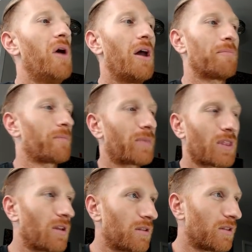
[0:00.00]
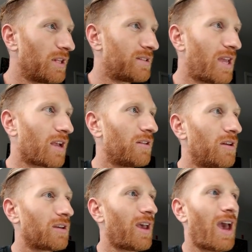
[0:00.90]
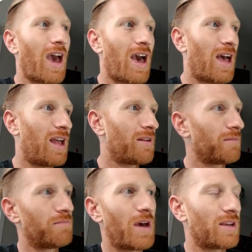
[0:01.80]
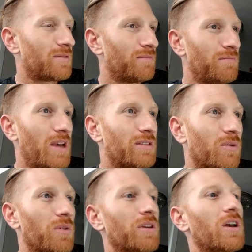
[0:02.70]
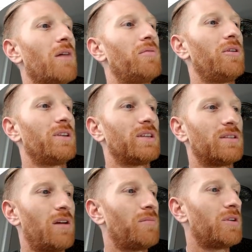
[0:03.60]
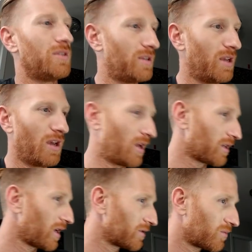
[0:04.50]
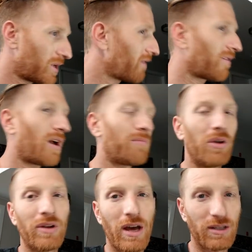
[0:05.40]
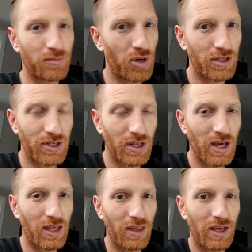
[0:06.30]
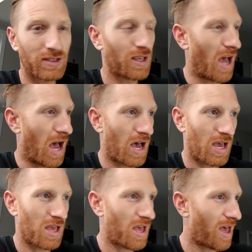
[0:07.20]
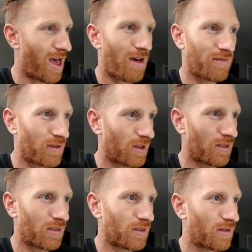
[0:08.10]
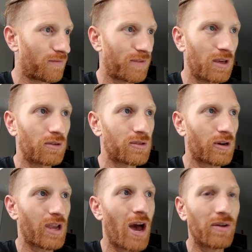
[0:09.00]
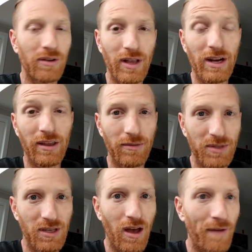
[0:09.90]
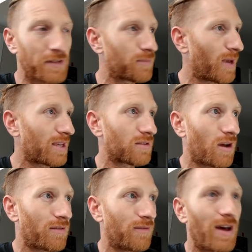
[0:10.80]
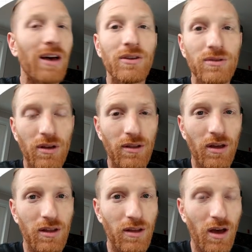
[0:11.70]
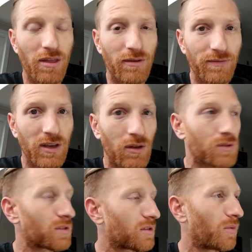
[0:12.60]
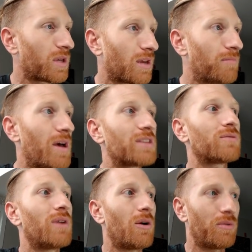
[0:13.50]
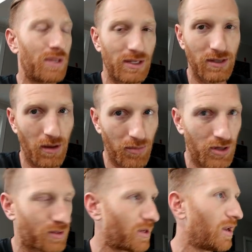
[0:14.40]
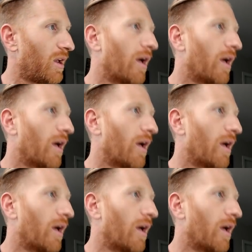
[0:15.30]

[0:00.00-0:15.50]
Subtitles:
But let's take a look at messing with a couple of these numbers. Because whenever I build out a spreadsheet like this, I have the fields are calculating themselves based off the values in the other fields, so we can mess around with these numbers.